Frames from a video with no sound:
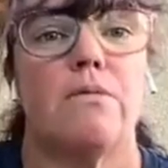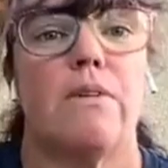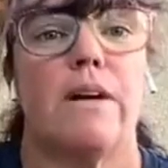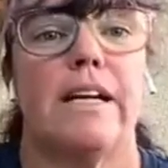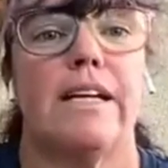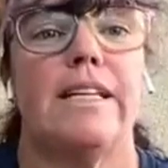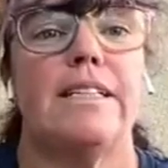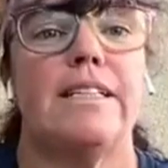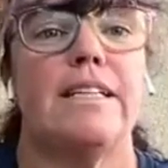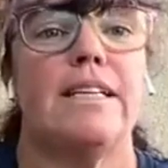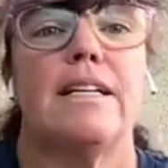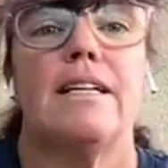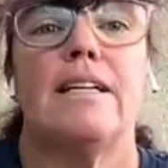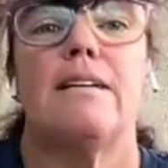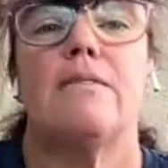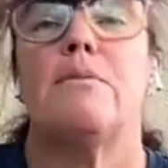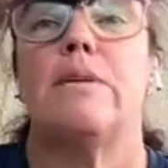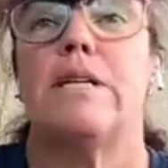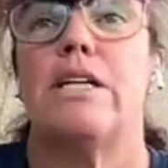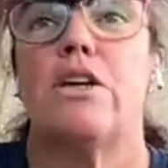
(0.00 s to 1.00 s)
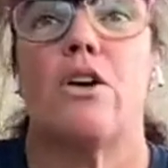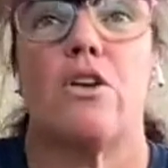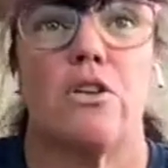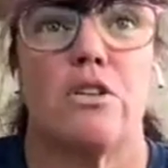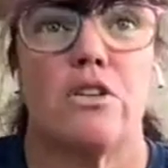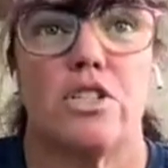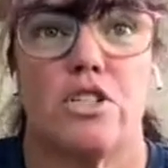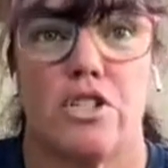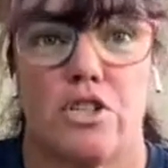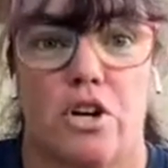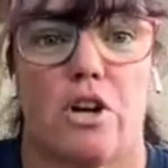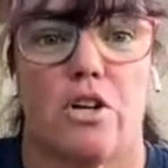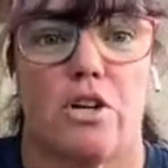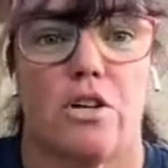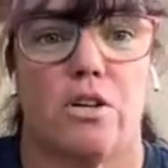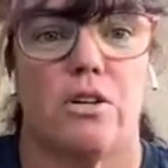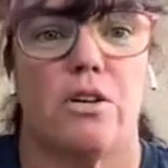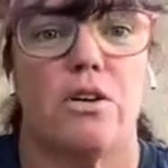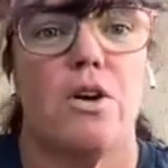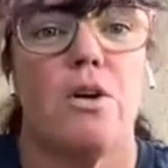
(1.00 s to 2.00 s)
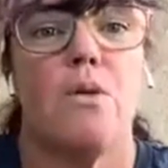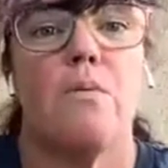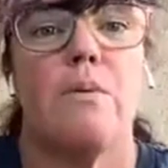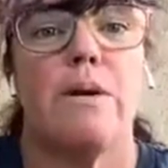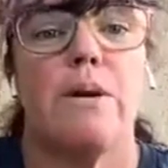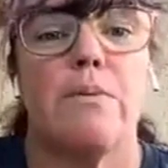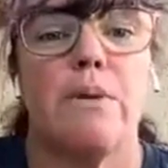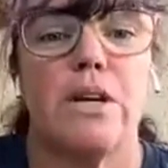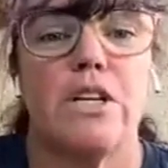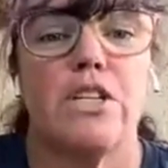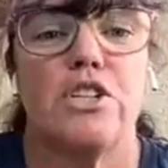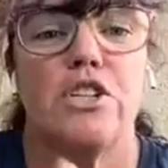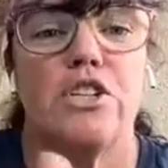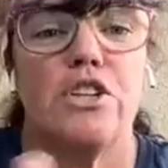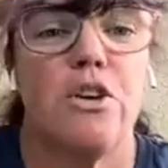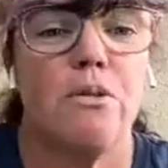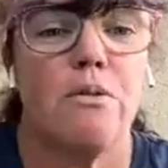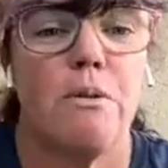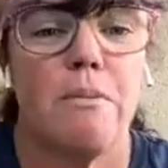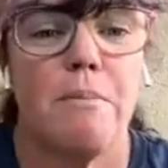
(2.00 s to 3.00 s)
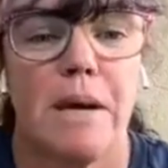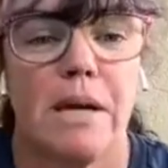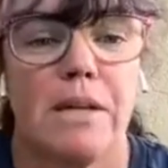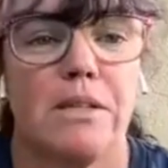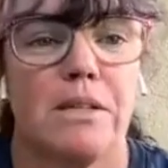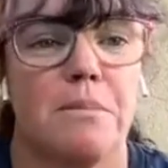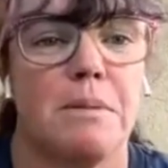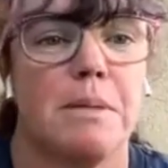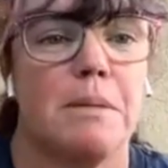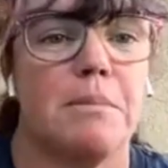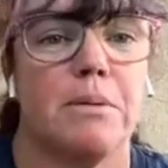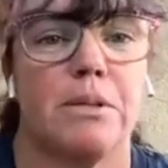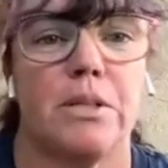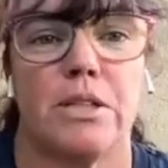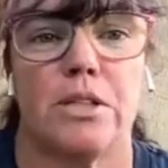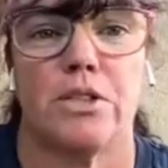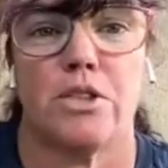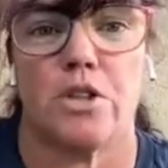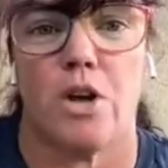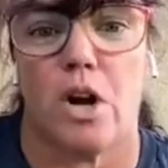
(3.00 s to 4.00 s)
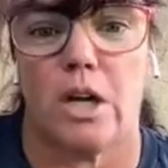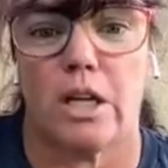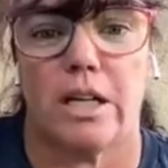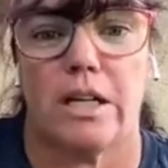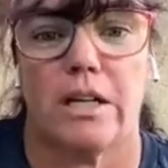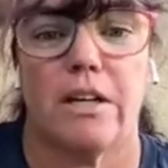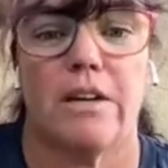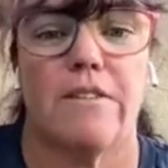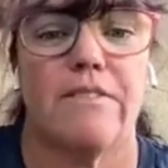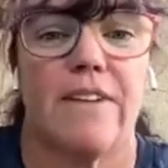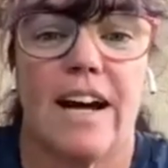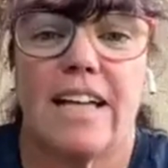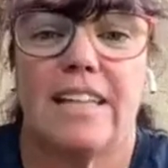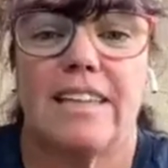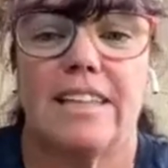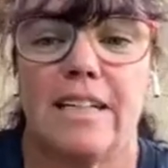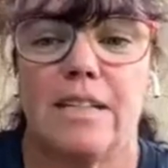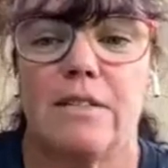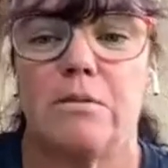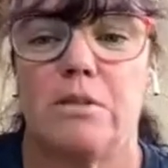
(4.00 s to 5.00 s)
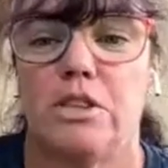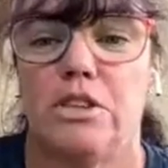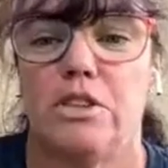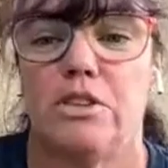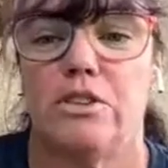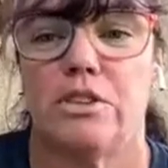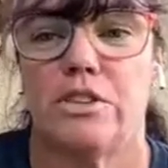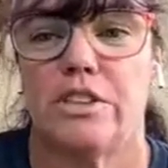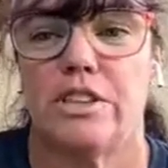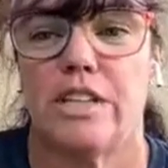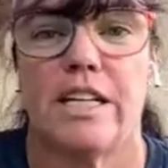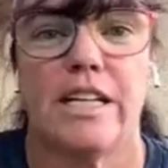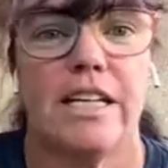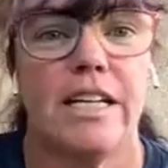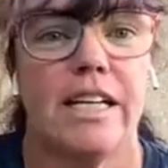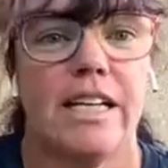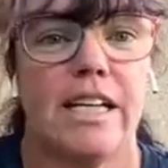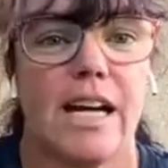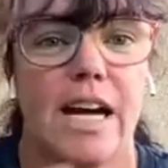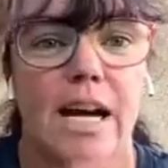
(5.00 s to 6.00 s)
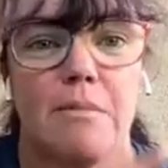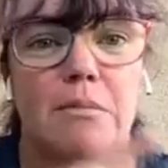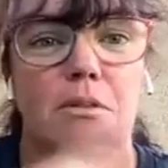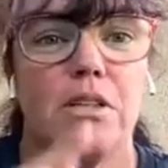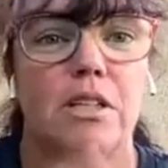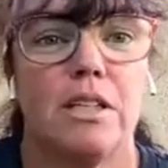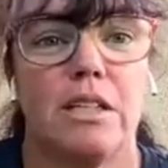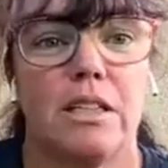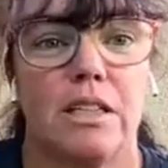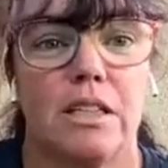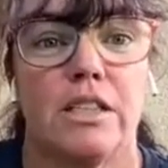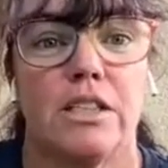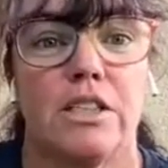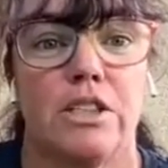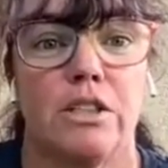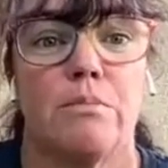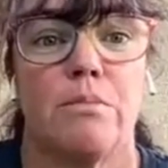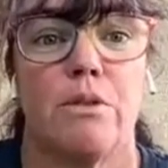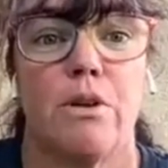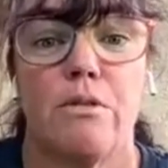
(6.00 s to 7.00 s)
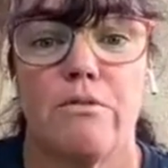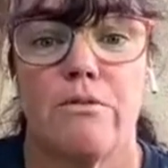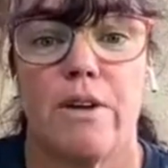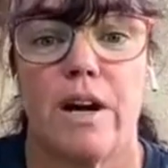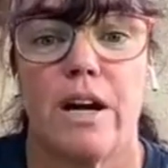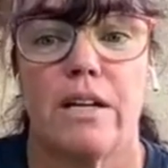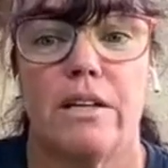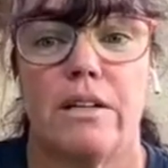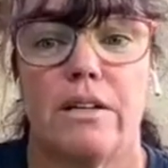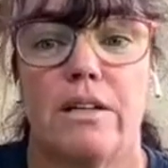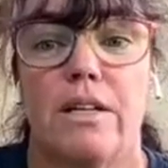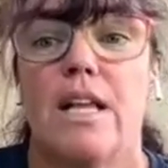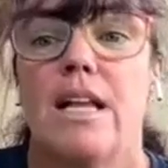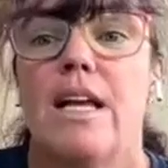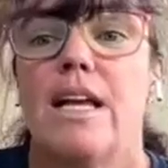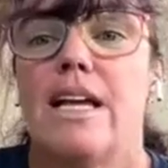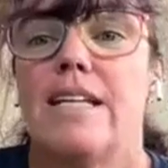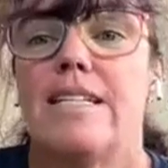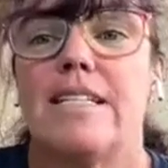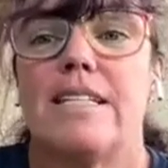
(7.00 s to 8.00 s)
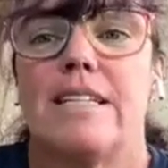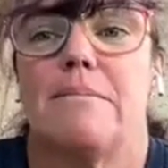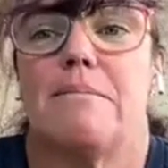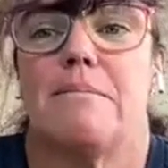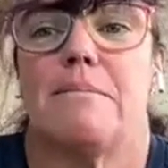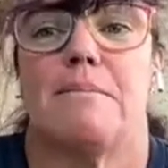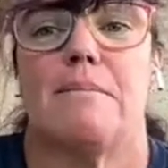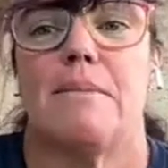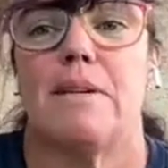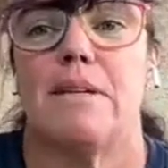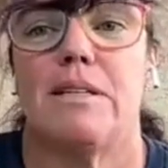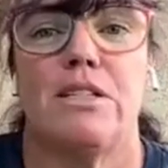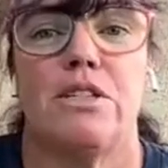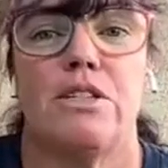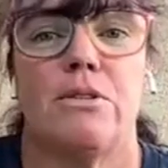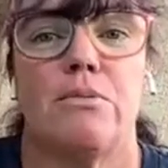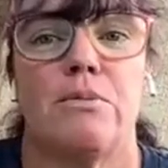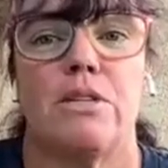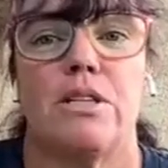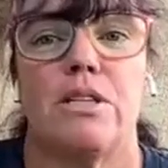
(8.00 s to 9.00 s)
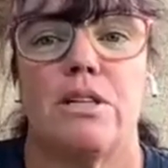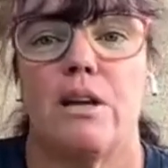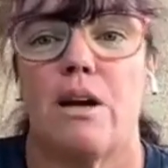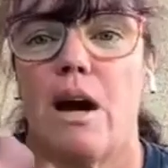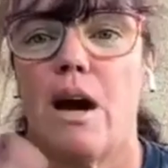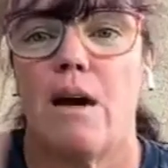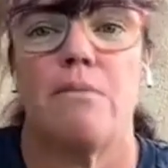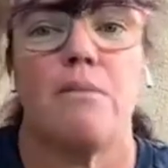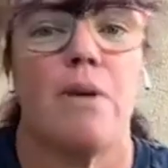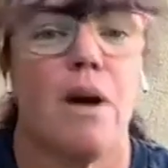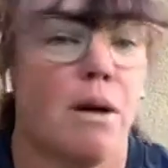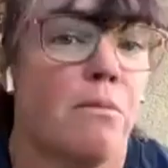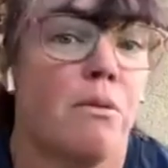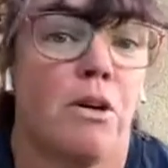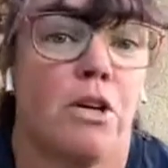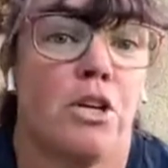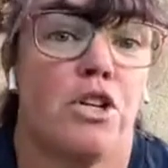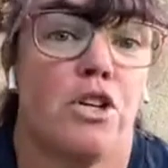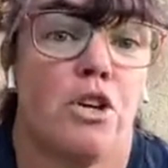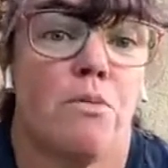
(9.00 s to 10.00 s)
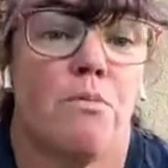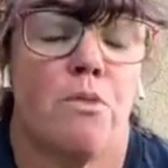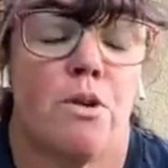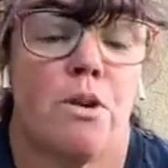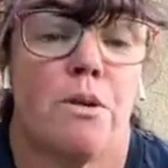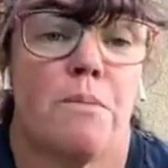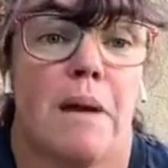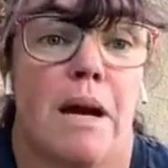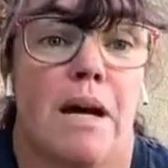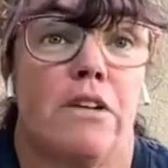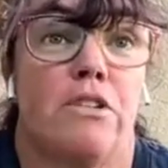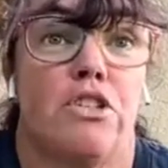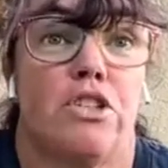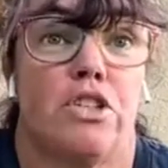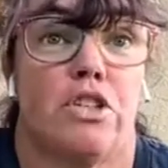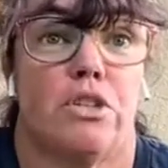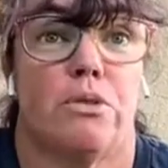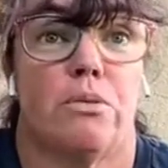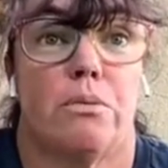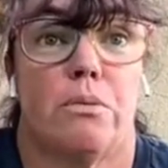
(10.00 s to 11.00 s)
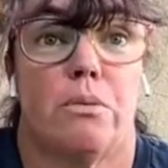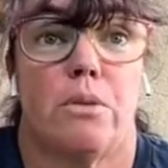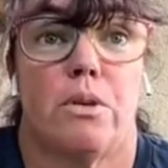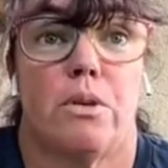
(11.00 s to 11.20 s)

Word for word: right? We are a stalker. We want to know about the people that are talking. If I like what you're saying, I'm going to click on your profile. It doesn't, you know, when I, I want to know more about you.